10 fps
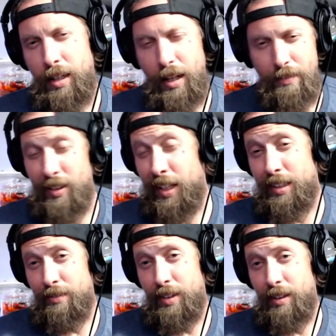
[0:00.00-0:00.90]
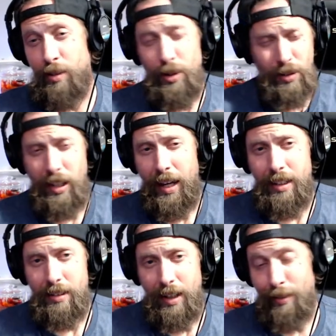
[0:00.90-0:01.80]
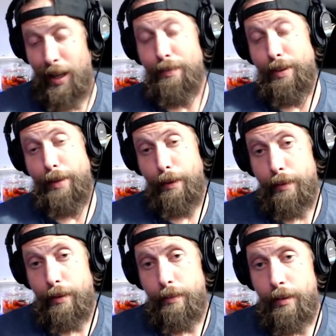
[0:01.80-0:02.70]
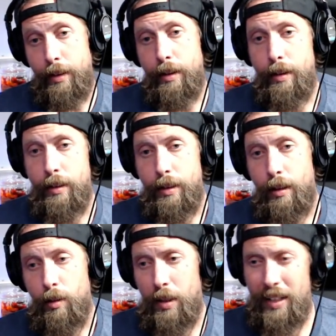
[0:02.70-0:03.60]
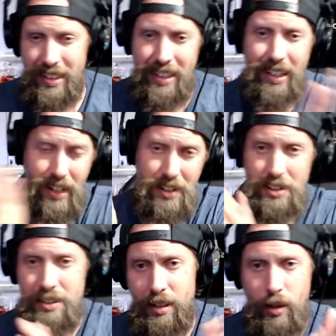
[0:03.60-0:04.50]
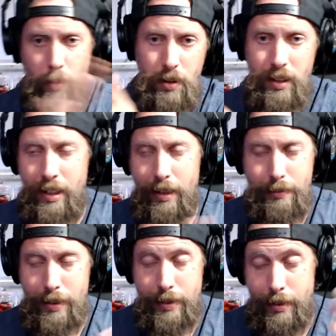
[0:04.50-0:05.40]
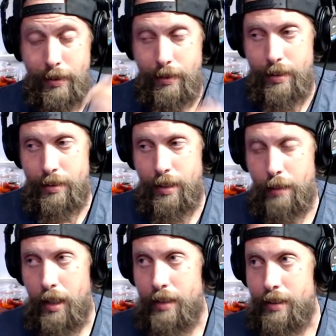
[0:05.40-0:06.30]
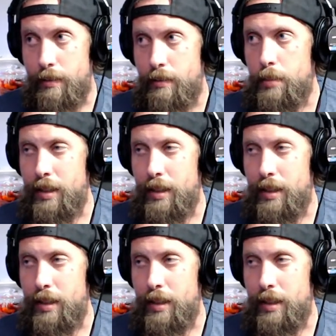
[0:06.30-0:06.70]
And if you like the video, you'll like it. I don't have to tell you, you know, but at the end, I just, you know, put it in because, you know, that's just kind of my deal.